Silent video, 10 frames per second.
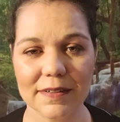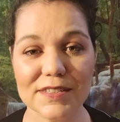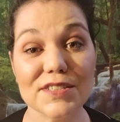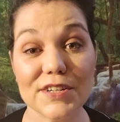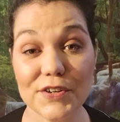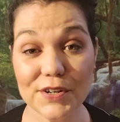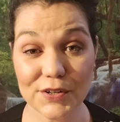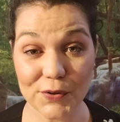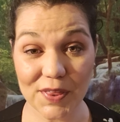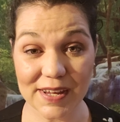Continue to
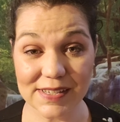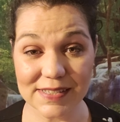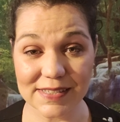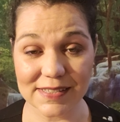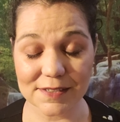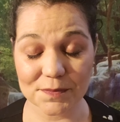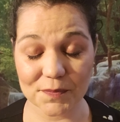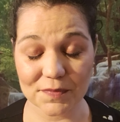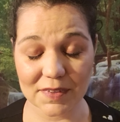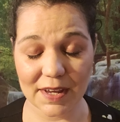do this,
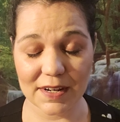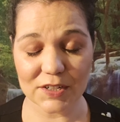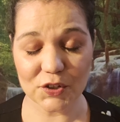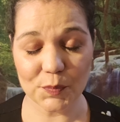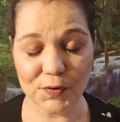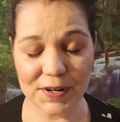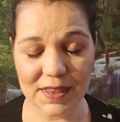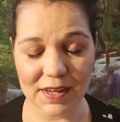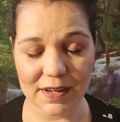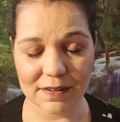and as you
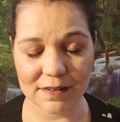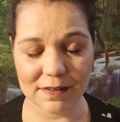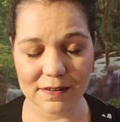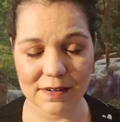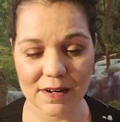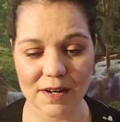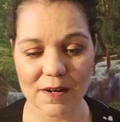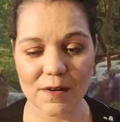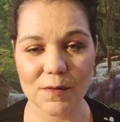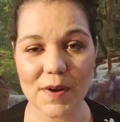breathe in,
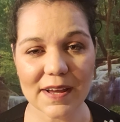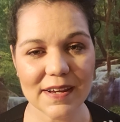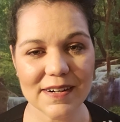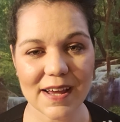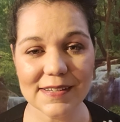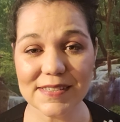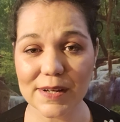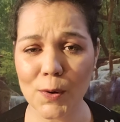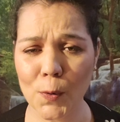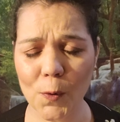recognize the
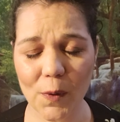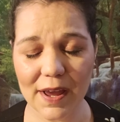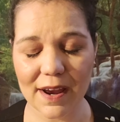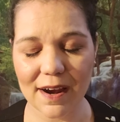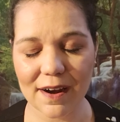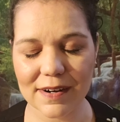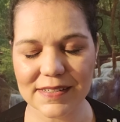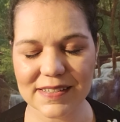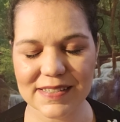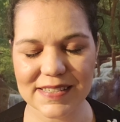cool air
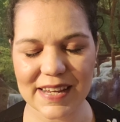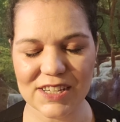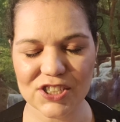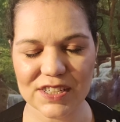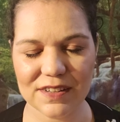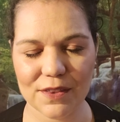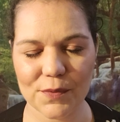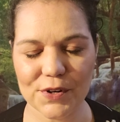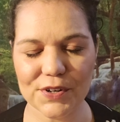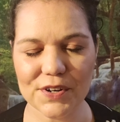and sensation
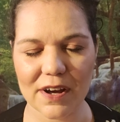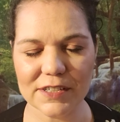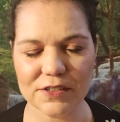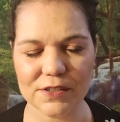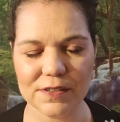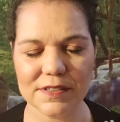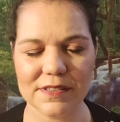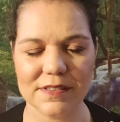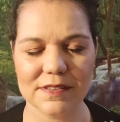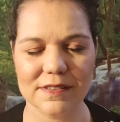through your
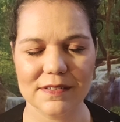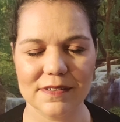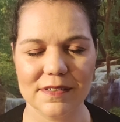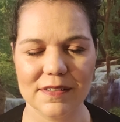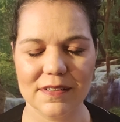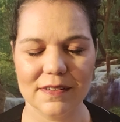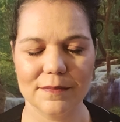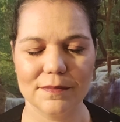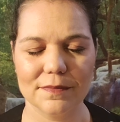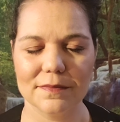nostrils
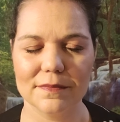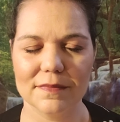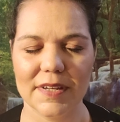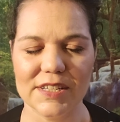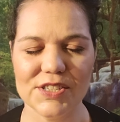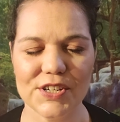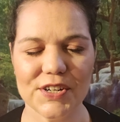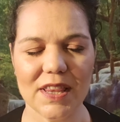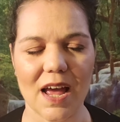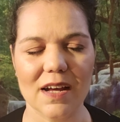into
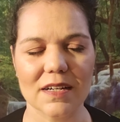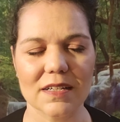your lungs.